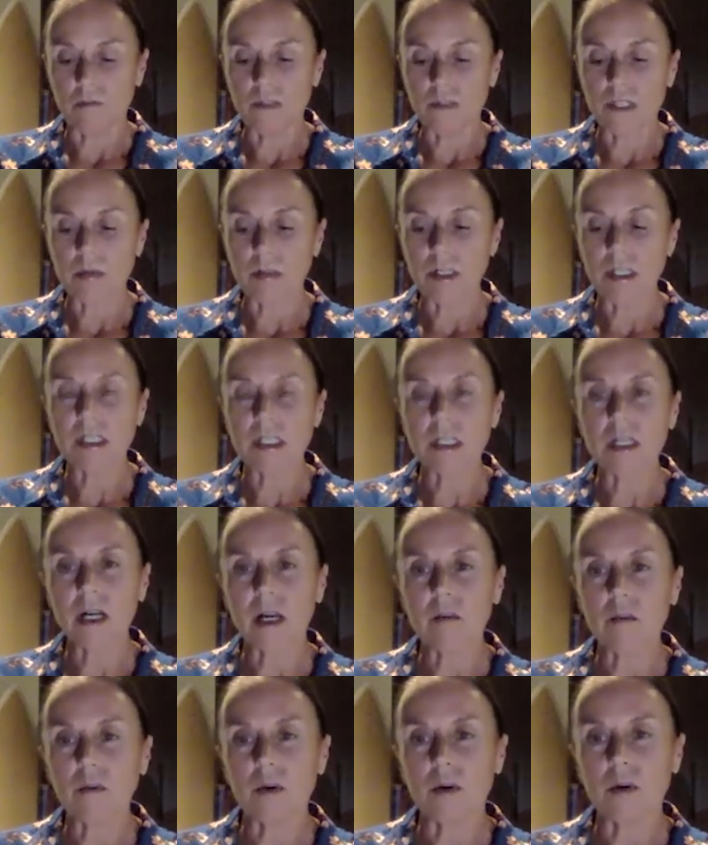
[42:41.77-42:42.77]
So it is
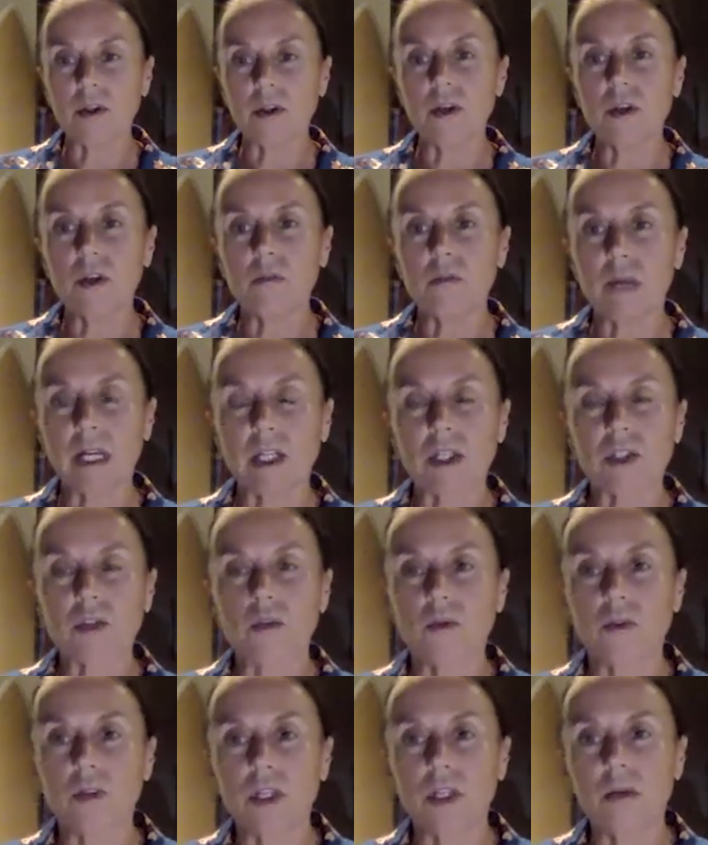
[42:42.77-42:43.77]
incumbent on you to make
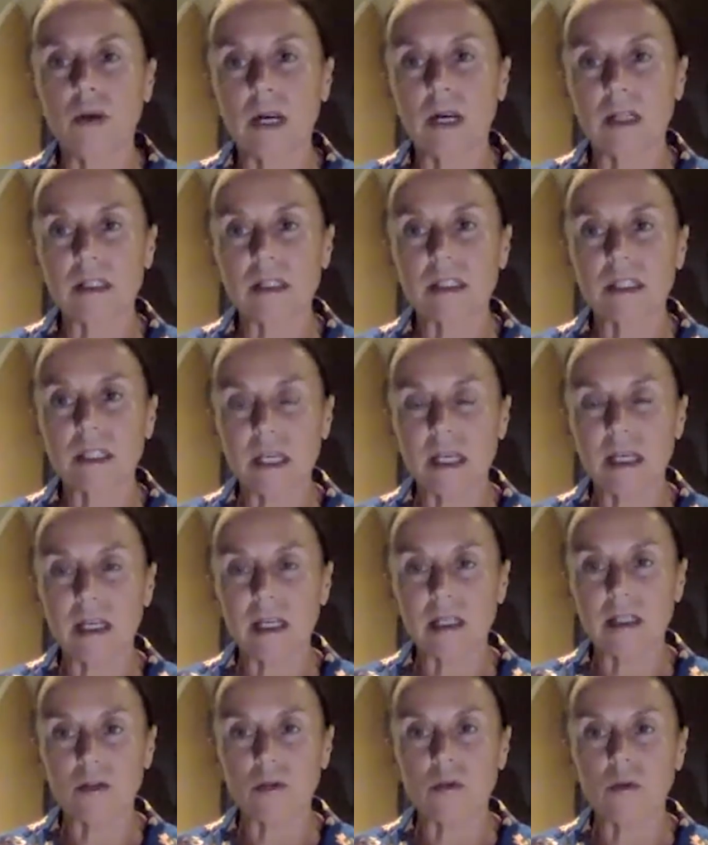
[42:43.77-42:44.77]
sure that you
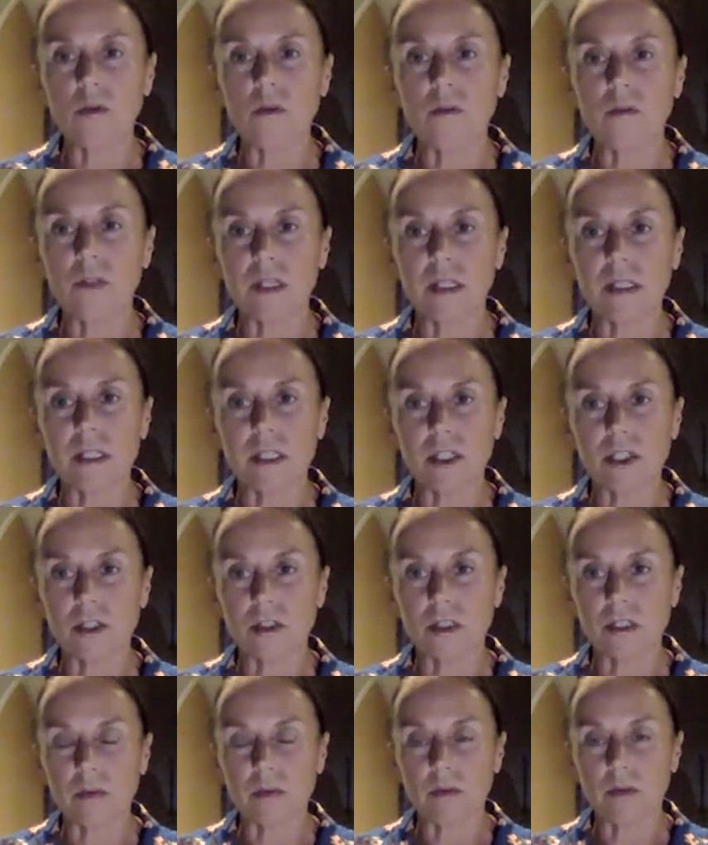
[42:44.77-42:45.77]
understand all of these
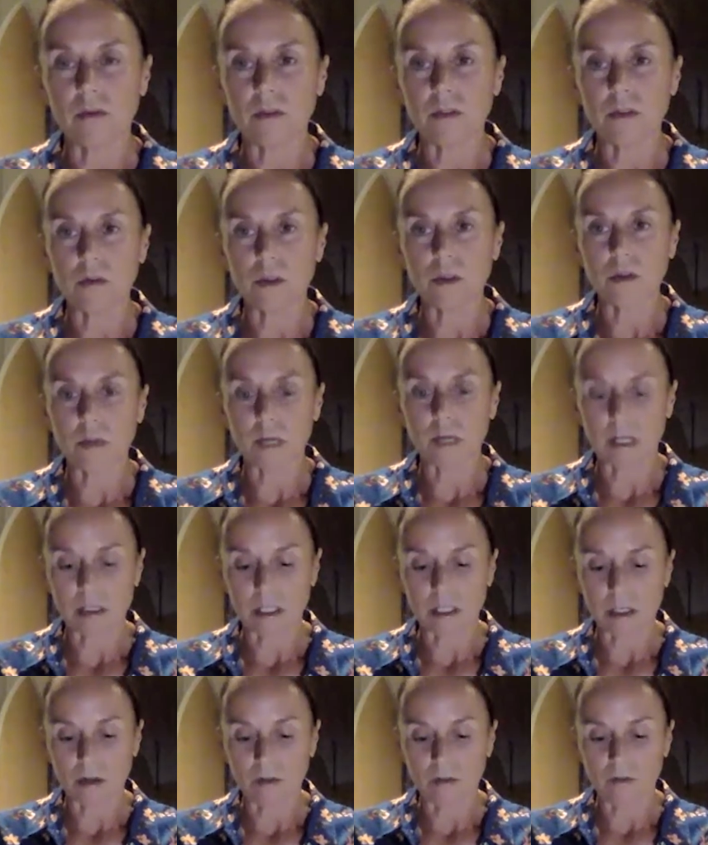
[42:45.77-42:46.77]
issues that we've talked about
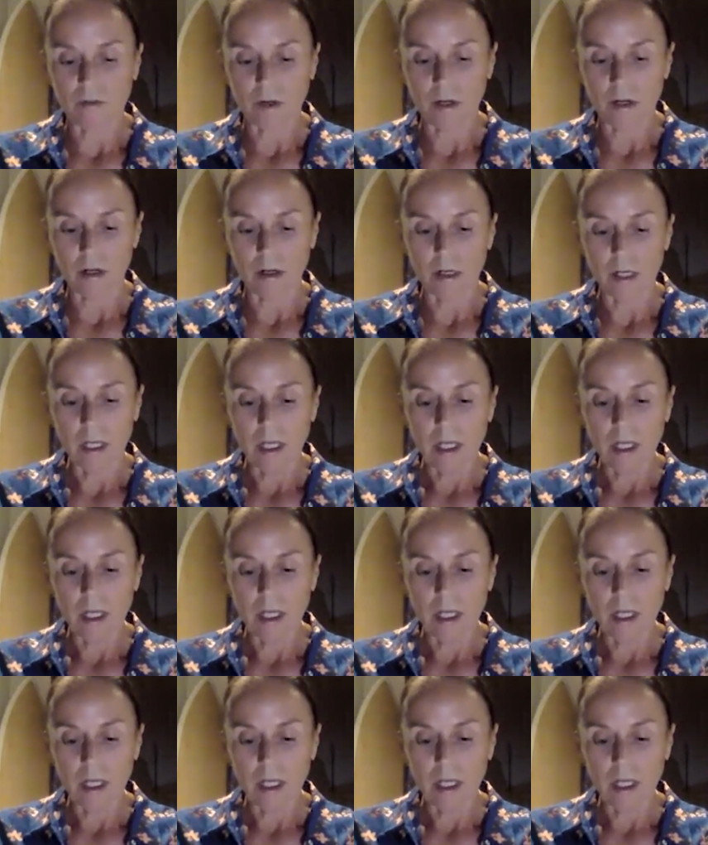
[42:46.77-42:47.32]
so far.